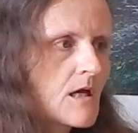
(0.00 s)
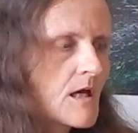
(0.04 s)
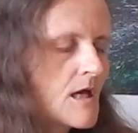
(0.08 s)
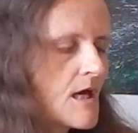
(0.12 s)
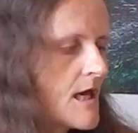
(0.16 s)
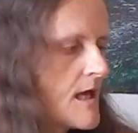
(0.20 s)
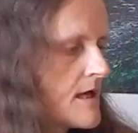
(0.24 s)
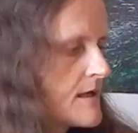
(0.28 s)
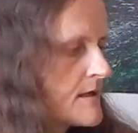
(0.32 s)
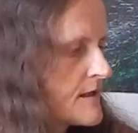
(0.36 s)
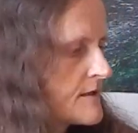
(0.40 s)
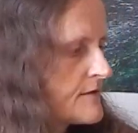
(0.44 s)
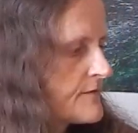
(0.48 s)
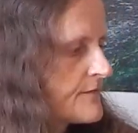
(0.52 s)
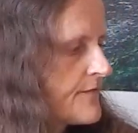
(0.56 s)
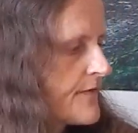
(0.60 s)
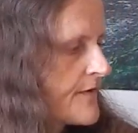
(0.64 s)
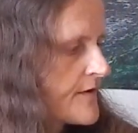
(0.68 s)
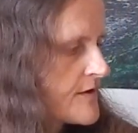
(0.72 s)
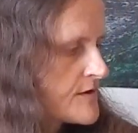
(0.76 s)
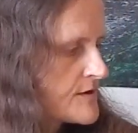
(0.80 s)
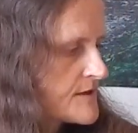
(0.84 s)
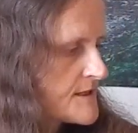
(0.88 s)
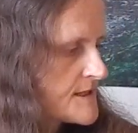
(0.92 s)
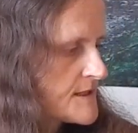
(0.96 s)
And at
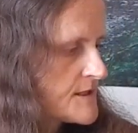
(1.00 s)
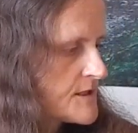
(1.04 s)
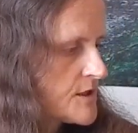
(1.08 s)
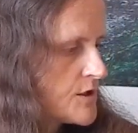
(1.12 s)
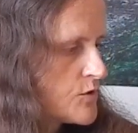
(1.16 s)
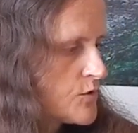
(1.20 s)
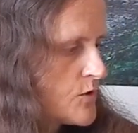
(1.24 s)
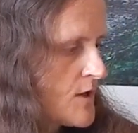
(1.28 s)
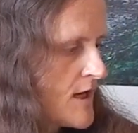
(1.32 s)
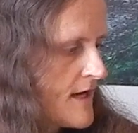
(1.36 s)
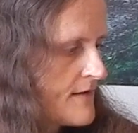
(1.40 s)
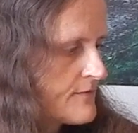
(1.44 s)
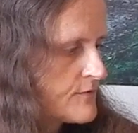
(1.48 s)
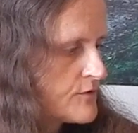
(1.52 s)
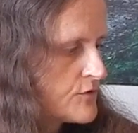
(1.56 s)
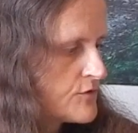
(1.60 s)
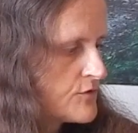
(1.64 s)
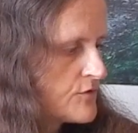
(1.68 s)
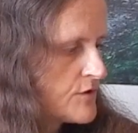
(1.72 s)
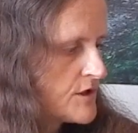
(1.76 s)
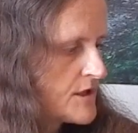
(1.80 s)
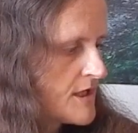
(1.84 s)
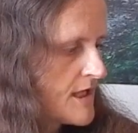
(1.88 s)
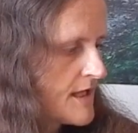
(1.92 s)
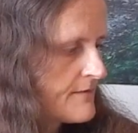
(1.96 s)
first, you have to do
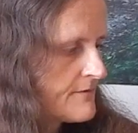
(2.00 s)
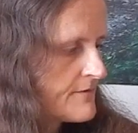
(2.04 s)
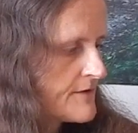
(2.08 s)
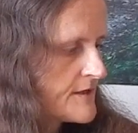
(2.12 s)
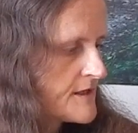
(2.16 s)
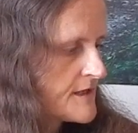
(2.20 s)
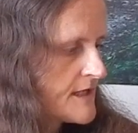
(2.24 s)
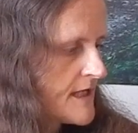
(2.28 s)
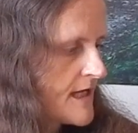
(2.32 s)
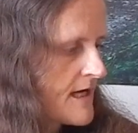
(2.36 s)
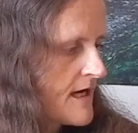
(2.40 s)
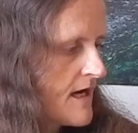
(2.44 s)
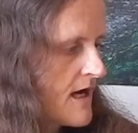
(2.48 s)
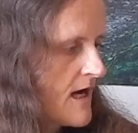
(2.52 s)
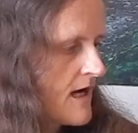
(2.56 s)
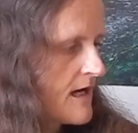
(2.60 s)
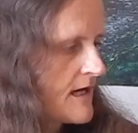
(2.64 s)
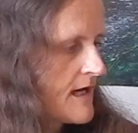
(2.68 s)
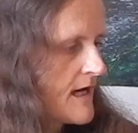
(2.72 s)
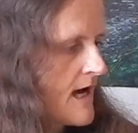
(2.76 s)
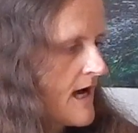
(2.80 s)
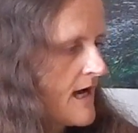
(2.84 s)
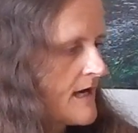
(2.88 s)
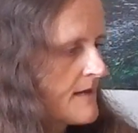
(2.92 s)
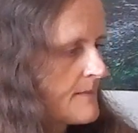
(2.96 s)
it every day.
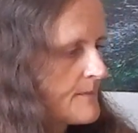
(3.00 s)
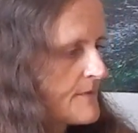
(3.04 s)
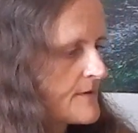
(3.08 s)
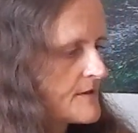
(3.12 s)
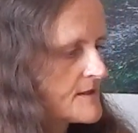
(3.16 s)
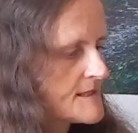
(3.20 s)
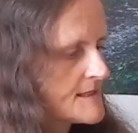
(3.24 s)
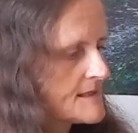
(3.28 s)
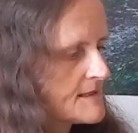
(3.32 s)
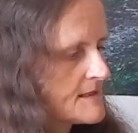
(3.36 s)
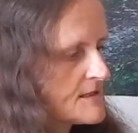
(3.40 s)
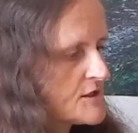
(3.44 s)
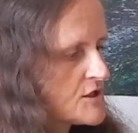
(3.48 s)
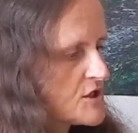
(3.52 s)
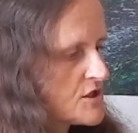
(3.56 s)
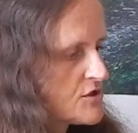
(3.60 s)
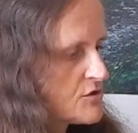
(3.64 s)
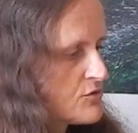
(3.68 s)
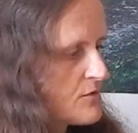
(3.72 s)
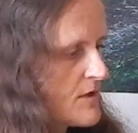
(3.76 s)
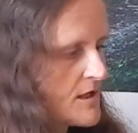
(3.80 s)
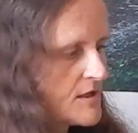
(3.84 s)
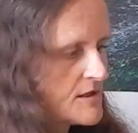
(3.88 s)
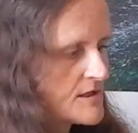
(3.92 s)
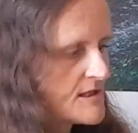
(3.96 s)
I personally just
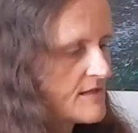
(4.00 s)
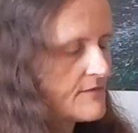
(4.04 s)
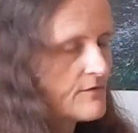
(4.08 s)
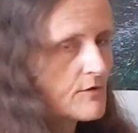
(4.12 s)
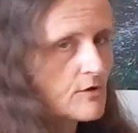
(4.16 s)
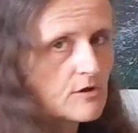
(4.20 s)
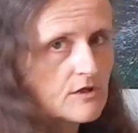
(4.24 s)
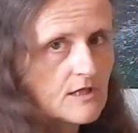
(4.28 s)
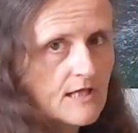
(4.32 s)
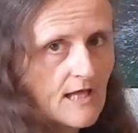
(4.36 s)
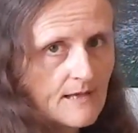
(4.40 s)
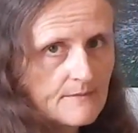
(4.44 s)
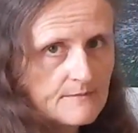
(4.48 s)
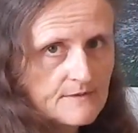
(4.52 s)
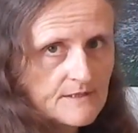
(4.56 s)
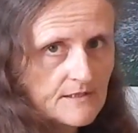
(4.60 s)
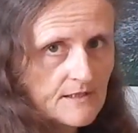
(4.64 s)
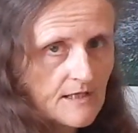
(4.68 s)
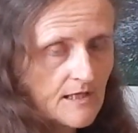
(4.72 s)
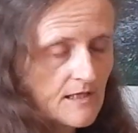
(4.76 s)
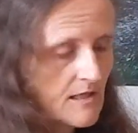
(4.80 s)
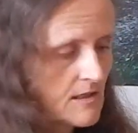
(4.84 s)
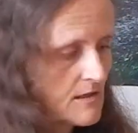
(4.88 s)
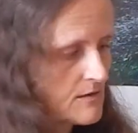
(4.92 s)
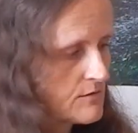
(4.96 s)
tried it several times,
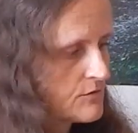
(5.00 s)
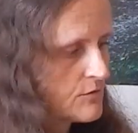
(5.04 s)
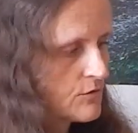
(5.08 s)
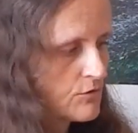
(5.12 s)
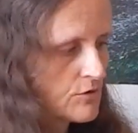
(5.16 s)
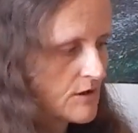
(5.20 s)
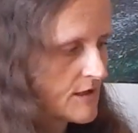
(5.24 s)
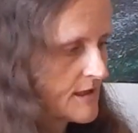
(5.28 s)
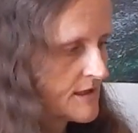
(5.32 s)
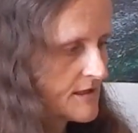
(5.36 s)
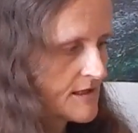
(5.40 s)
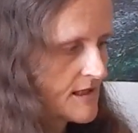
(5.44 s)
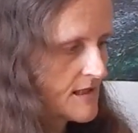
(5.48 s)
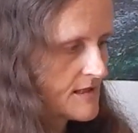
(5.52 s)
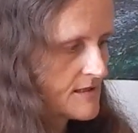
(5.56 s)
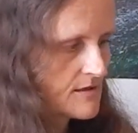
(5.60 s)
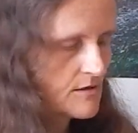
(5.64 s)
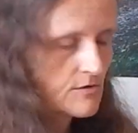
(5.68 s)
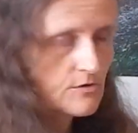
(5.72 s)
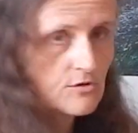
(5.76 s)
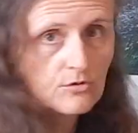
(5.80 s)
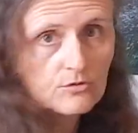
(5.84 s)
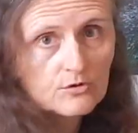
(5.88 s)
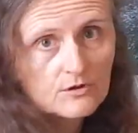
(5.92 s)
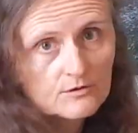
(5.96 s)
and I can totally attest
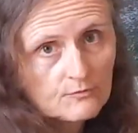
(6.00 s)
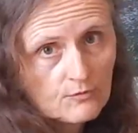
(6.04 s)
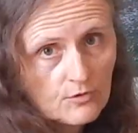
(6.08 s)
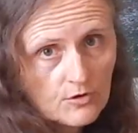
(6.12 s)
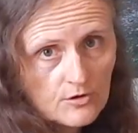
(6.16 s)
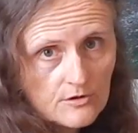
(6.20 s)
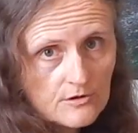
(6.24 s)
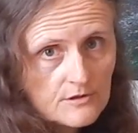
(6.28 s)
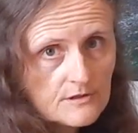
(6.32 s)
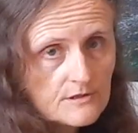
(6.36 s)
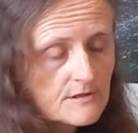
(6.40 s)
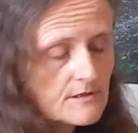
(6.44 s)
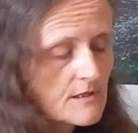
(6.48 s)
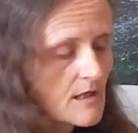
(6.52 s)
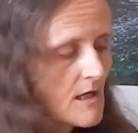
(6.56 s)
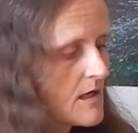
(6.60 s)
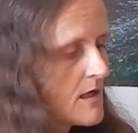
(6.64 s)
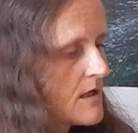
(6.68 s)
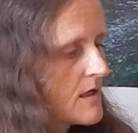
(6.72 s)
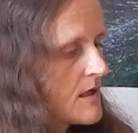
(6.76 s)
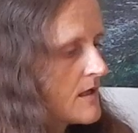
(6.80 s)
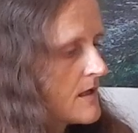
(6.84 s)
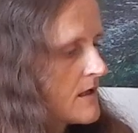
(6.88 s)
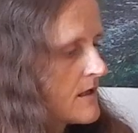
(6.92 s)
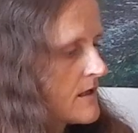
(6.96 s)
it totally works.
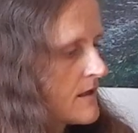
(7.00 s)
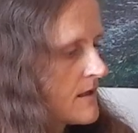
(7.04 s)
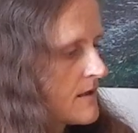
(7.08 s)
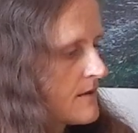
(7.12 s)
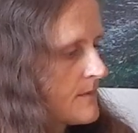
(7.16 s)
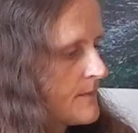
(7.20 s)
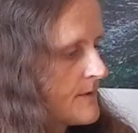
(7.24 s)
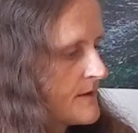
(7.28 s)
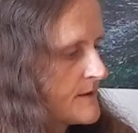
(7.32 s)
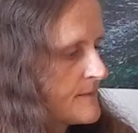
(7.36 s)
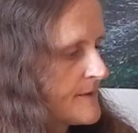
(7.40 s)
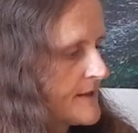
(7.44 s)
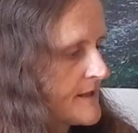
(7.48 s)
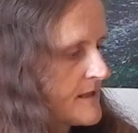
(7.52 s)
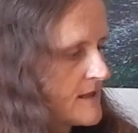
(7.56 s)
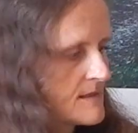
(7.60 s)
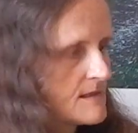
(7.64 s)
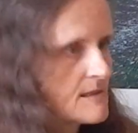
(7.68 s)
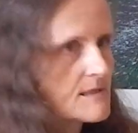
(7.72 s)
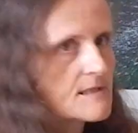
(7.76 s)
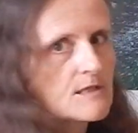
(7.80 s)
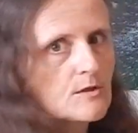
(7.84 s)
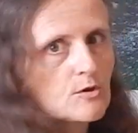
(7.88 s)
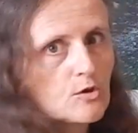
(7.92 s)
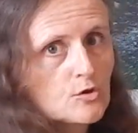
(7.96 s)
But
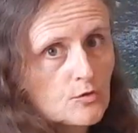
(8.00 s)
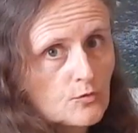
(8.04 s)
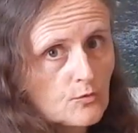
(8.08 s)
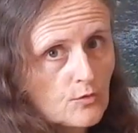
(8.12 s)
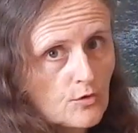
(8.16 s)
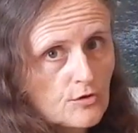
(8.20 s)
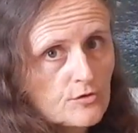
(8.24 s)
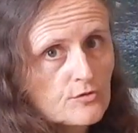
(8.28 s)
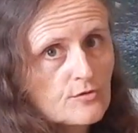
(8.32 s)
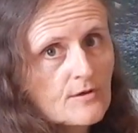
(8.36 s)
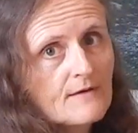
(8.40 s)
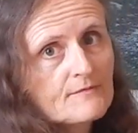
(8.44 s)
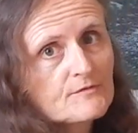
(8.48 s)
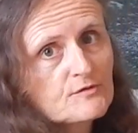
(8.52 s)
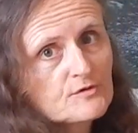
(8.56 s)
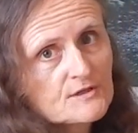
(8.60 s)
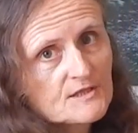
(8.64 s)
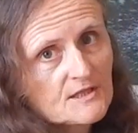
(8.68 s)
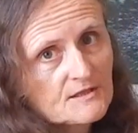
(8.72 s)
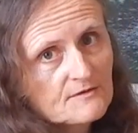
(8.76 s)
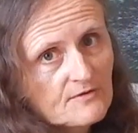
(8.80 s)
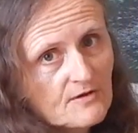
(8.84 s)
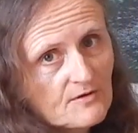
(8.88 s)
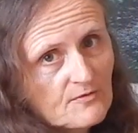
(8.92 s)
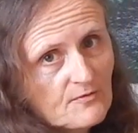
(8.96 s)
because it's a lot of work, you have to
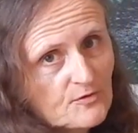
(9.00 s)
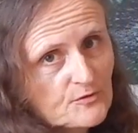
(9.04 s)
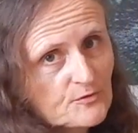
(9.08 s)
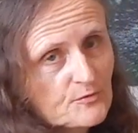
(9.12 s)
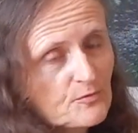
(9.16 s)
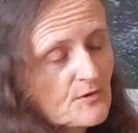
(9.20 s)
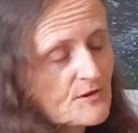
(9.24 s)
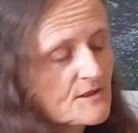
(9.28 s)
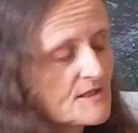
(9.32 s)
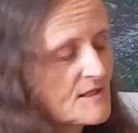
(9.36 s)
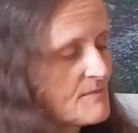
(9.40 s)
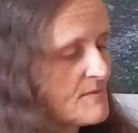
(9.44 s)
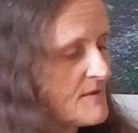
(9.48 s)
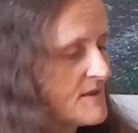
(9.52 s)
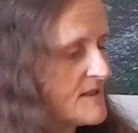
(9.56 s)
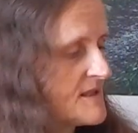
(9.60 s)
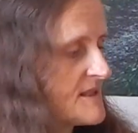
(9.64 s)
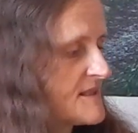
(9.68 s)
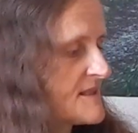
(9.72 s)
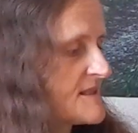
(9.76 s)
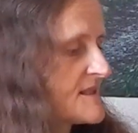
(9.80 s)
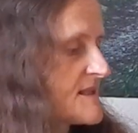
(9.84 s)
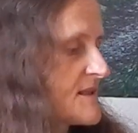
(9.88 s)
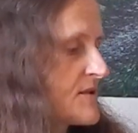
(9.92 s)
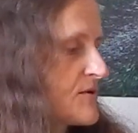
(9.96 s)
sit there for 20
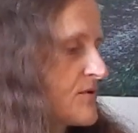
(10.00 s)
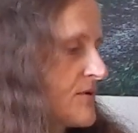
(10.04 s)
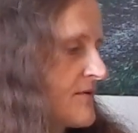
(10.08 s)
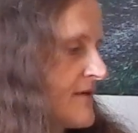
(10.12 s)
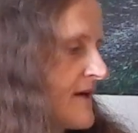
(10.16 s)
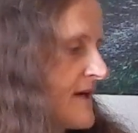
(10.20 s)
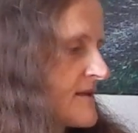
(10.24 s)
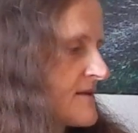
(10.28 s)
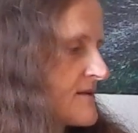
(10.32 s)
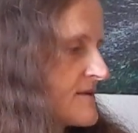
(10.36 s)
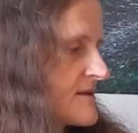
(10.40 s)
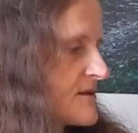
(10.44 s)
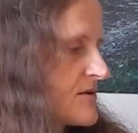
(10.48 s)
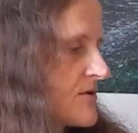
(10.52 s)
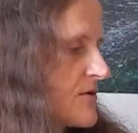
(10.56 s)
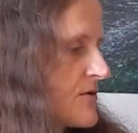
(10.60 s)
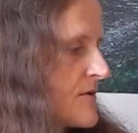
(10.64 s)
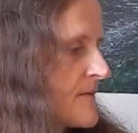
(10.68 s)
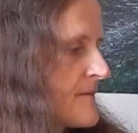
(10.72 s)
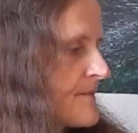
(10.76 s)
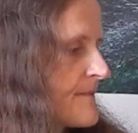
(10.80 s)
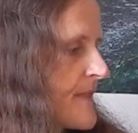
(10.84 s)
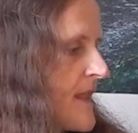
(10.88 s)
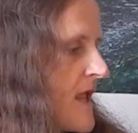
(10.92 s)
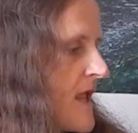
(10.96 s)
minutes and all that. So